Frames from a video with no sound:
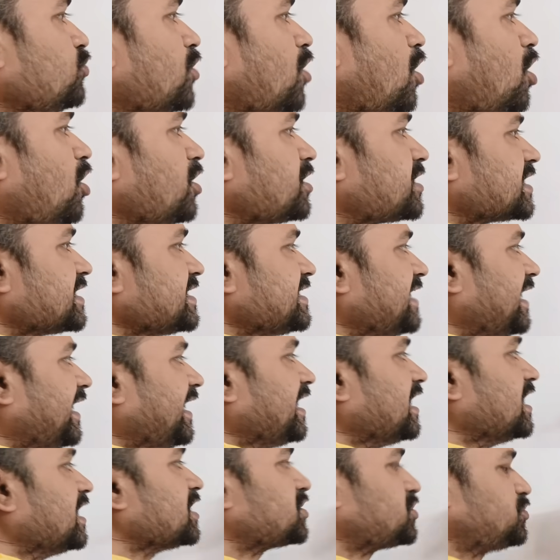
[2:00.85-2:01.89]
zero
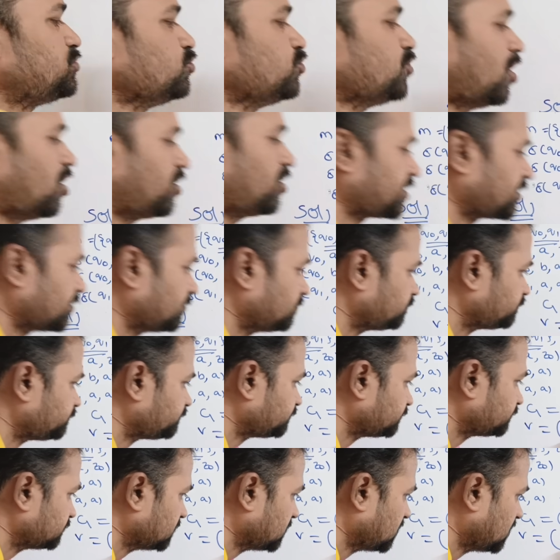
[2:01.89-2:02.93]
A Q zero.
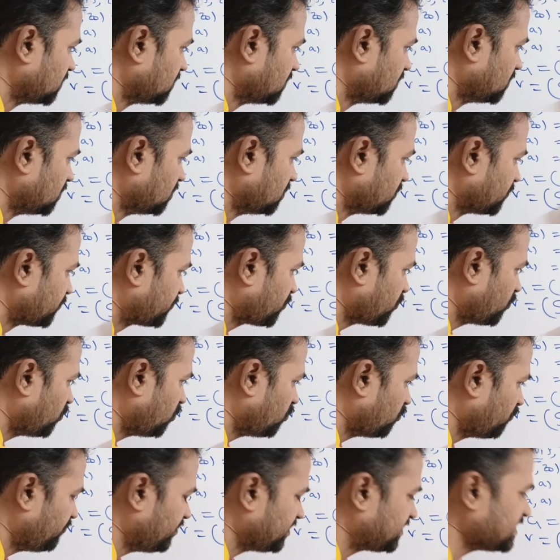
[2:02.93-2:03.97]

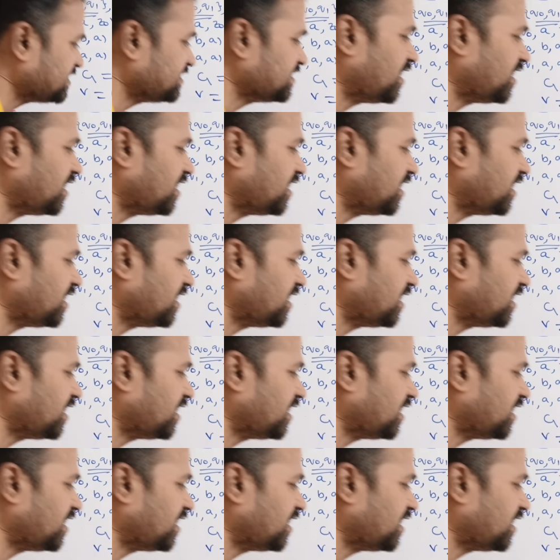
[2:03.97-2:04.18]
So within